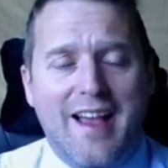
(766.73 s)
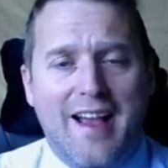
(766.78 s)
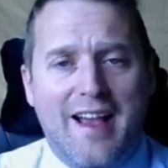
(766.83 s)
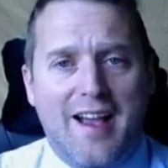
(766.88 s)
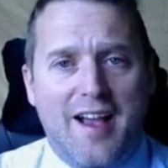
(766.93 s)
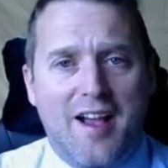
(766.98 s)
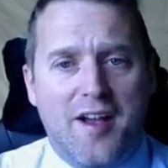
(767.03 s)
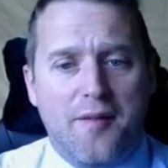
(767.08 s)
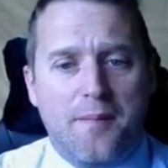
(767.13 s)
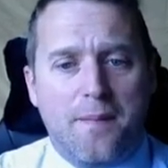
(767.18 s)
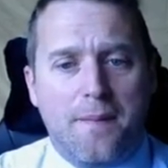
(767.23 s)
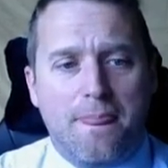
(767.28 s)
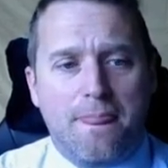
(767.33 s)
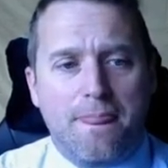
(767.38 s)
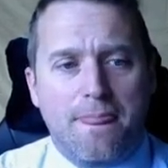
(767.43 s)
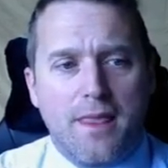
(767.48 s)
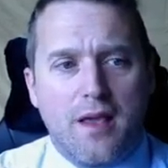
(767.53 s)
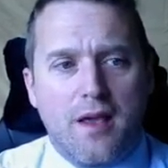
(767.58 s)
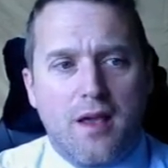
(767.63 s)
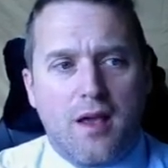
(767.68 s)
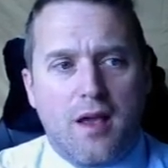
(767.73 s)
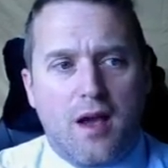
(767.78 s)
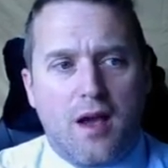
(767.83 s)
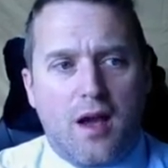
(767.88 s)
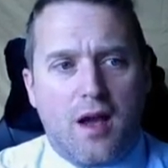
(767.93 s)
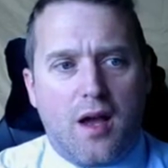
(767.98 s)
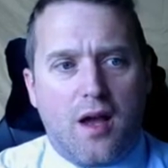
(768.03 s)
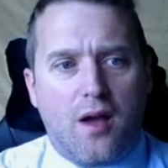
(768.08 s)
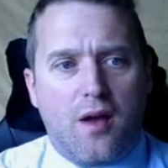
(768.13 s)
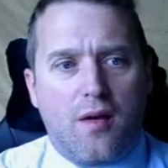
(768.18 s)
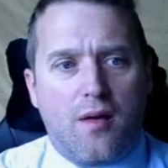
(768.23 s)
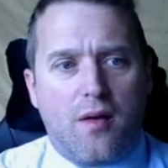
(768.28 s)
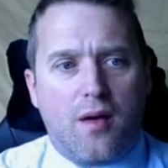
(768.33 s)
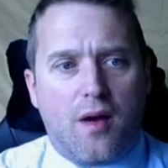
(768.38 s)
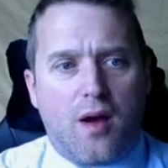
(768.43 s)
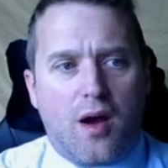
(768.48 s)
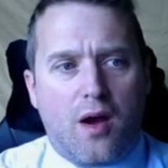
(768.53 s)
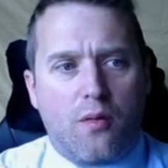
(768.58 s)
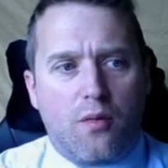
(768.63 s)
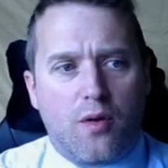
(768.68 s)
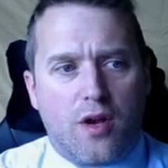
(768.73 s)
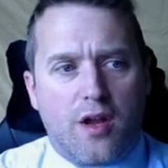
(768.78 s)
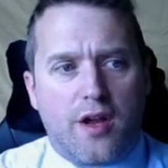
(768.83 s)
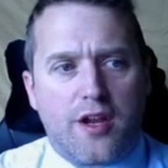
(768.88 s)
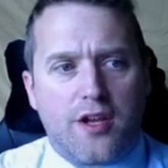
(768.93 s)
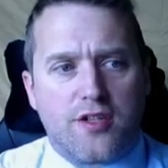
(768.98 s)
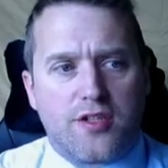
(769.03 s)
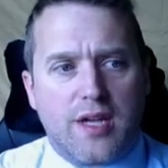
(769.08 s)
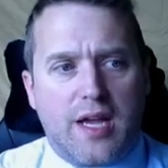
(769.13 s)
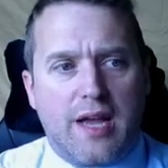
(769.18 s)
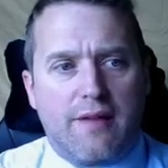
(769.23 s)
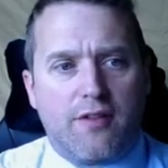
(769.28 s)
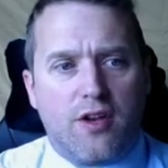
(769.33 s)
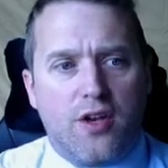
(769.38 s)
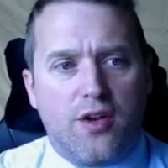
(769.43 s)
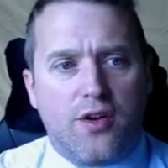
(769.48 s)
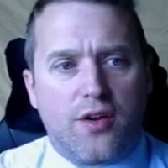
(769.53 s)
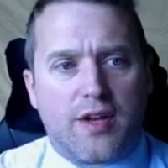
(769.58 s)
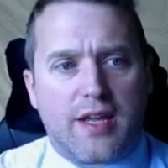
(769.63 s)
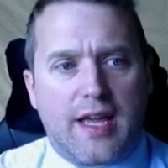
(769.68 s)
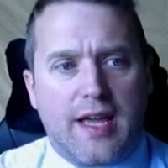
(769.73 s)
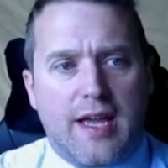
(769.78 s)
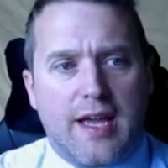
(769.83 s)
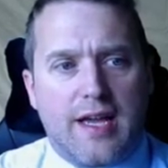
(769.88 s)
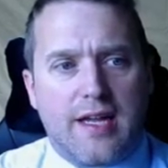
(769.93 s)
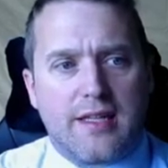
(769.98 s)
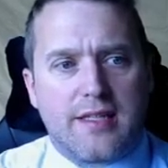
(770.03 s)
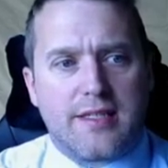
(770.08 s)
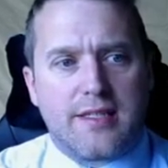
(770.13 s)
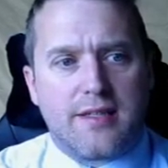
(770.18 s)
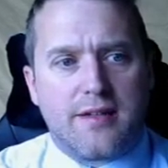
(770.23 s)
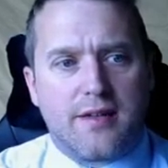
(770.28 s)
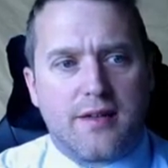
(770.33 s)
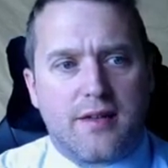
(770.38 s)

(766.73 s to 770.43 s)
I would like you to have a look at